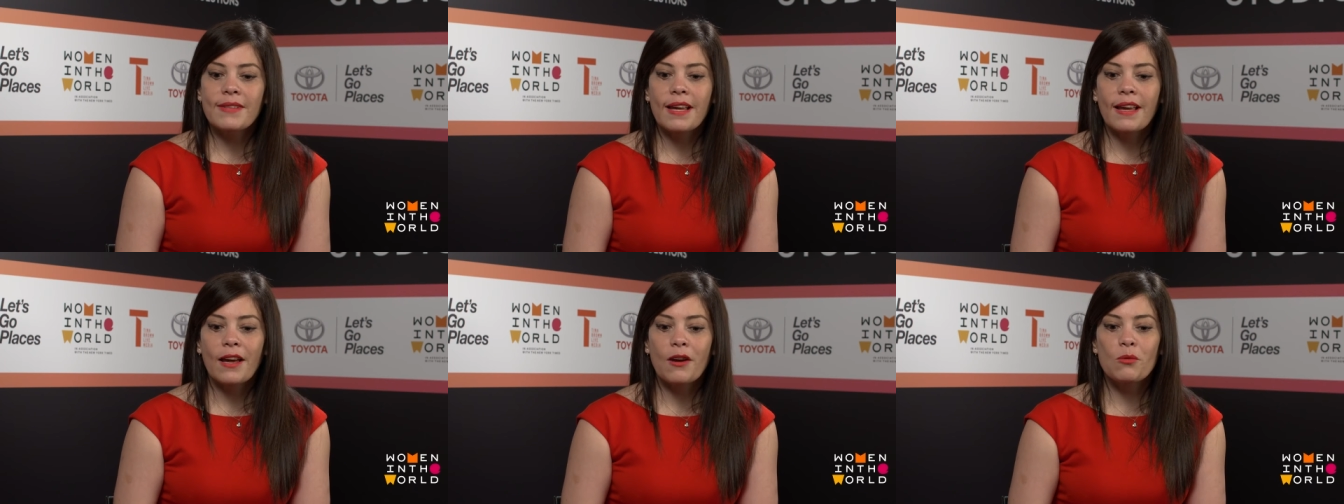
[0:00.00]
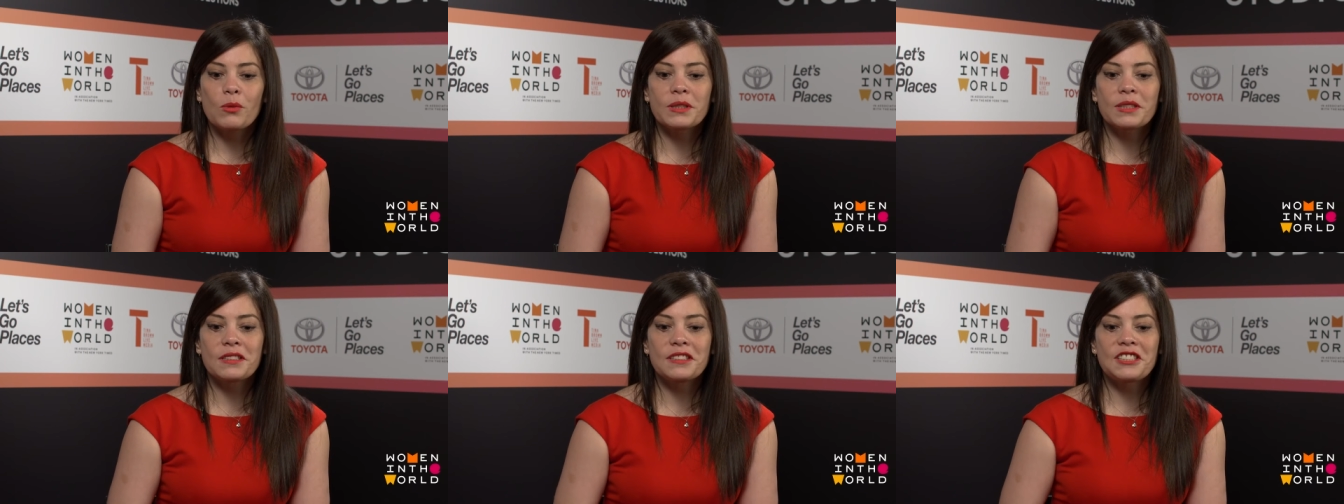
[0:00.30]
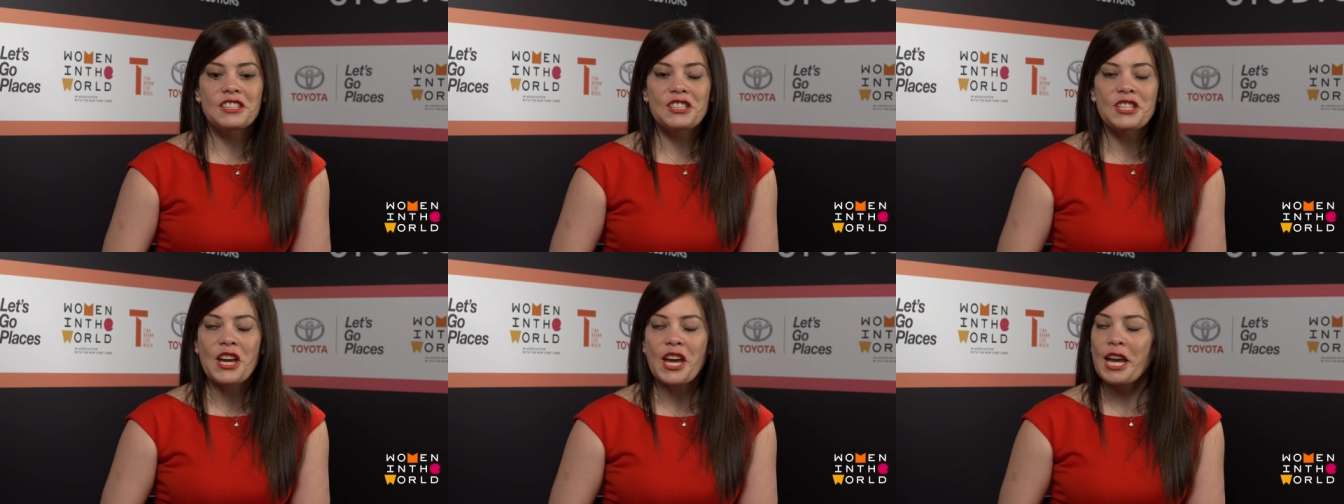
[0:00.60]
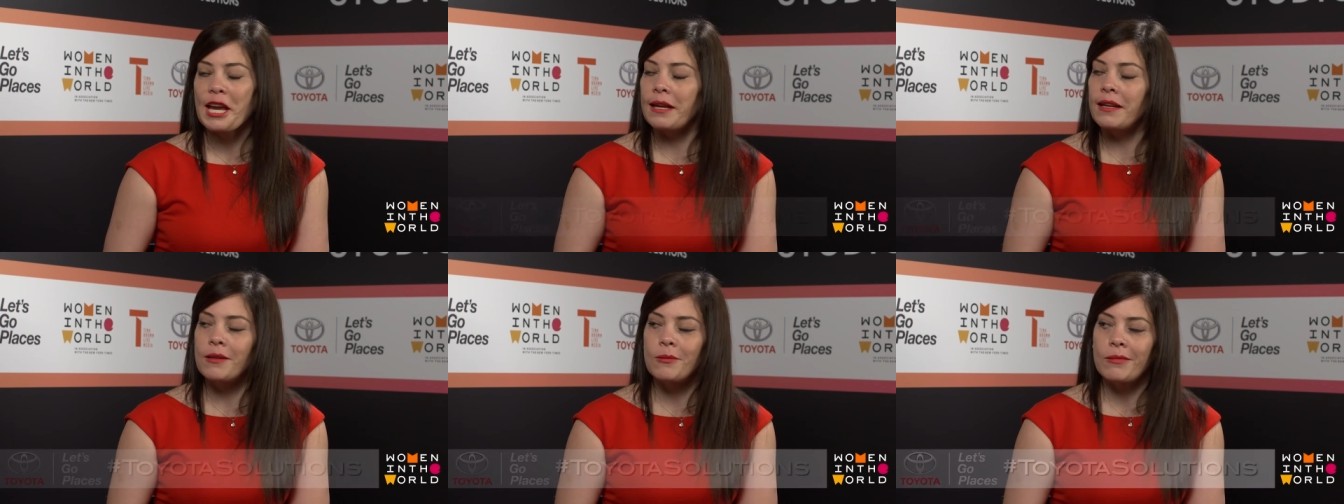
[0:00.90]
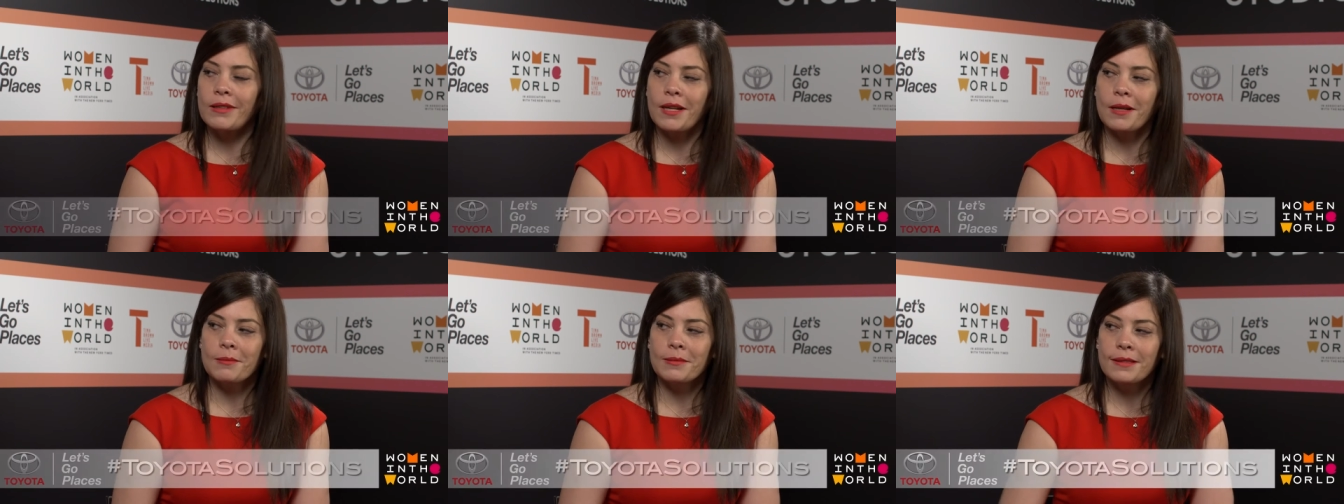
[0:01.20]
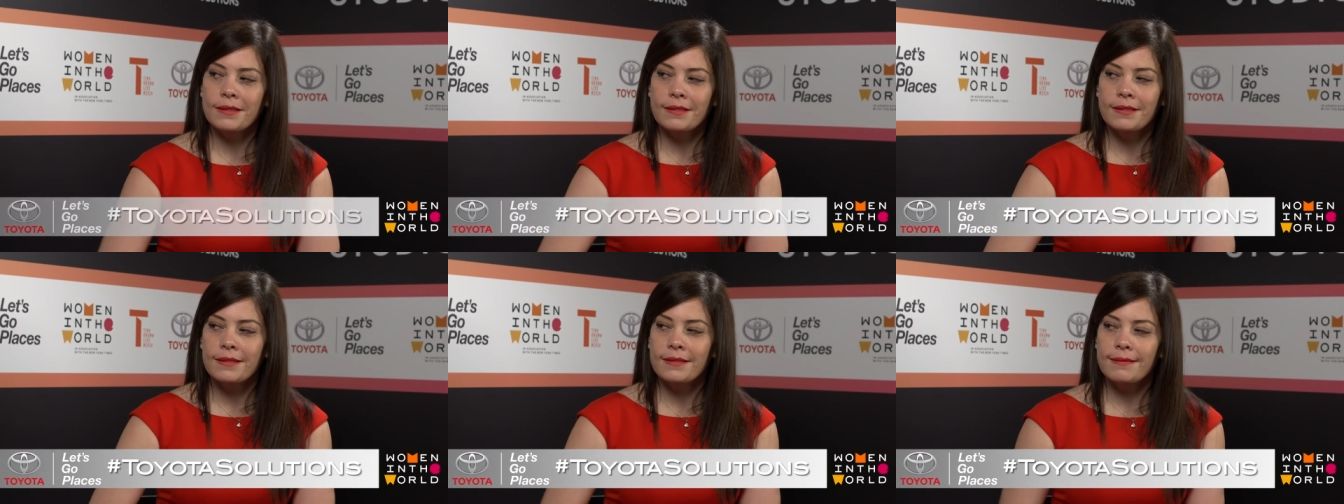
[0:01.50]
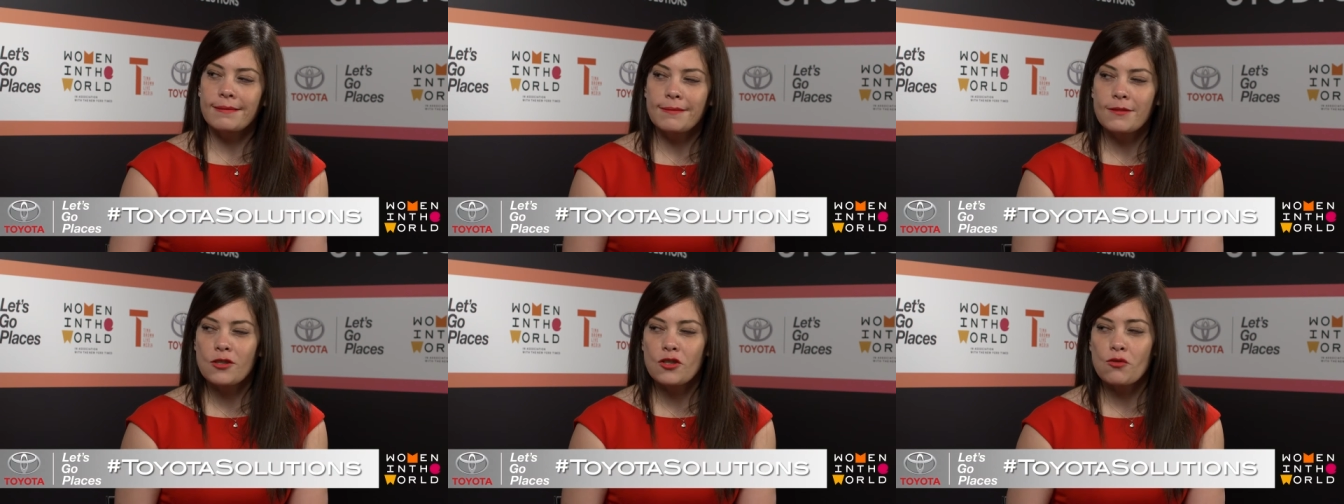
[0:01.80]
I was detained when I was
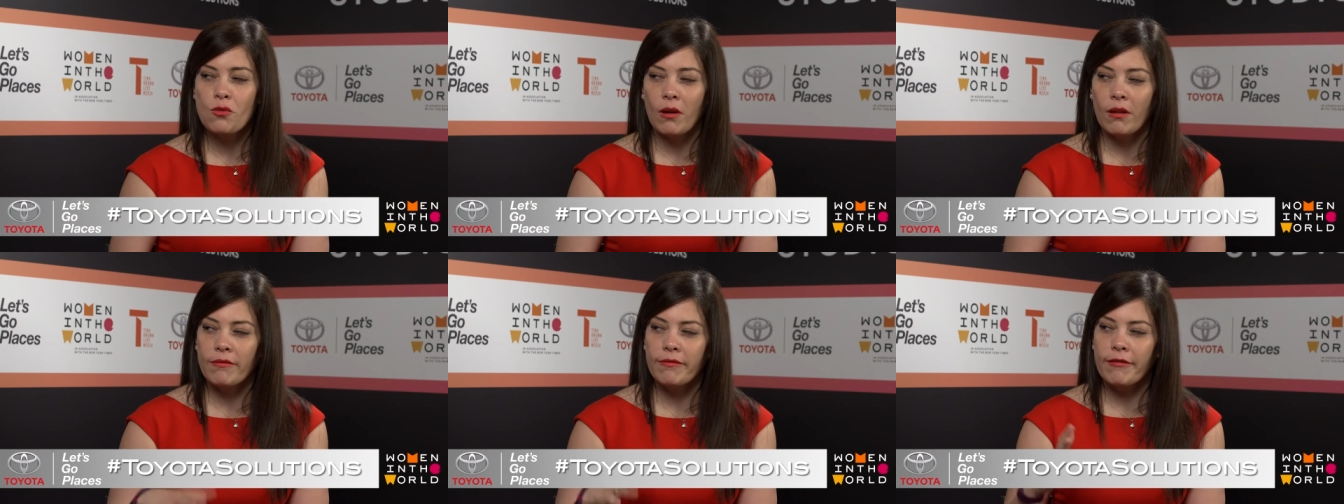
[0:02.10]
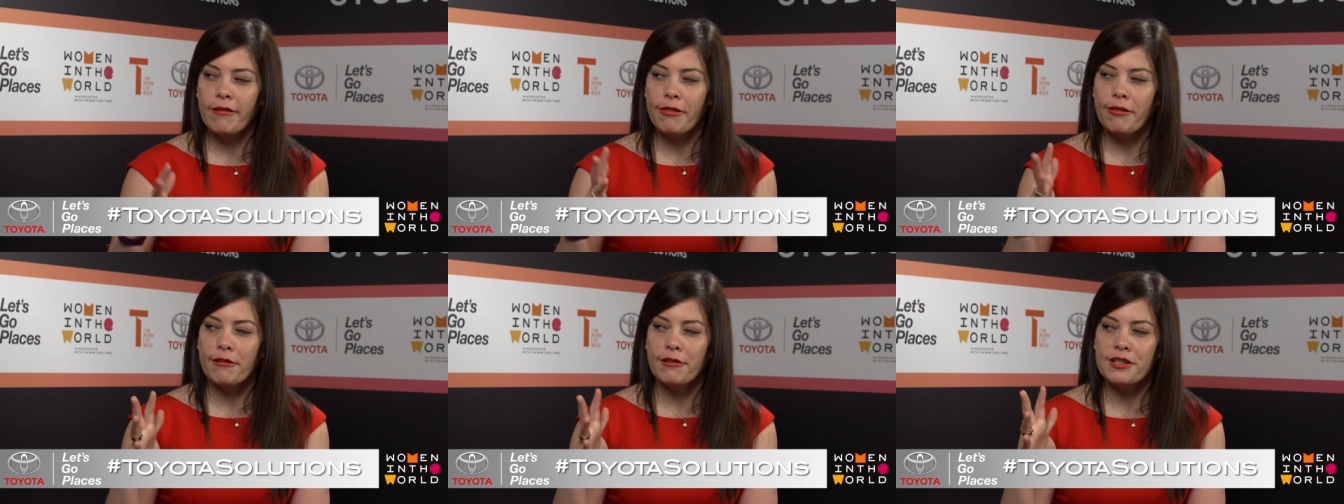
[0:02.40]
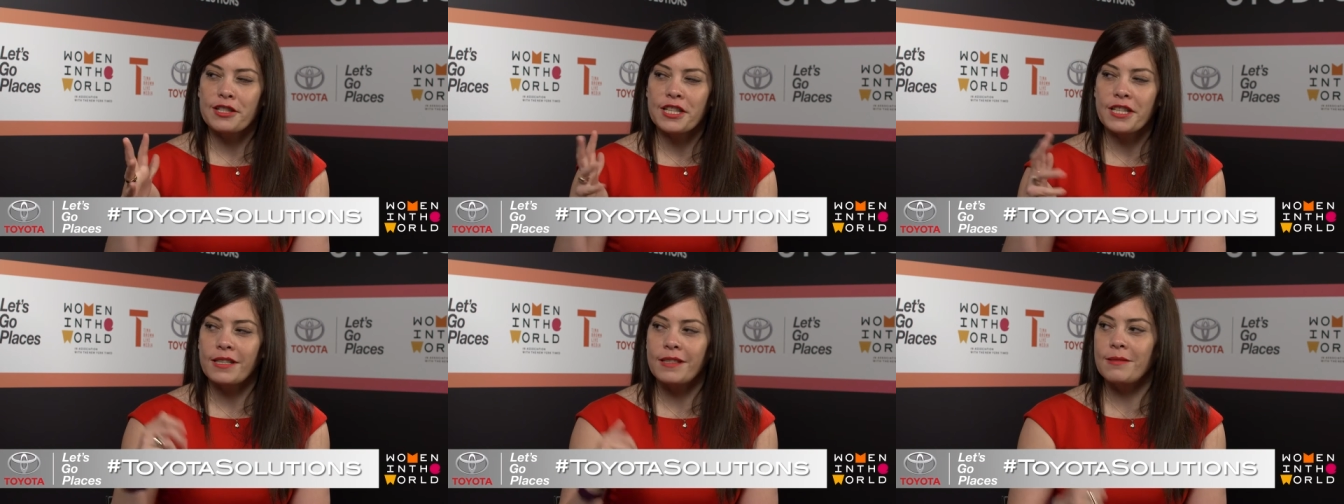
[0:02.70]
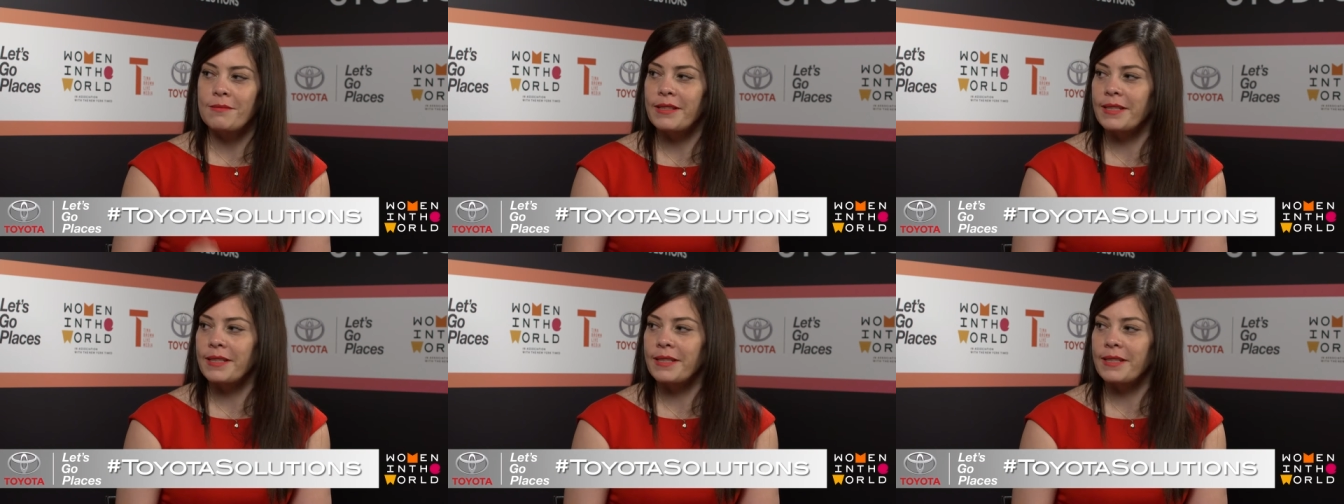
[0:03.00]
12 or 13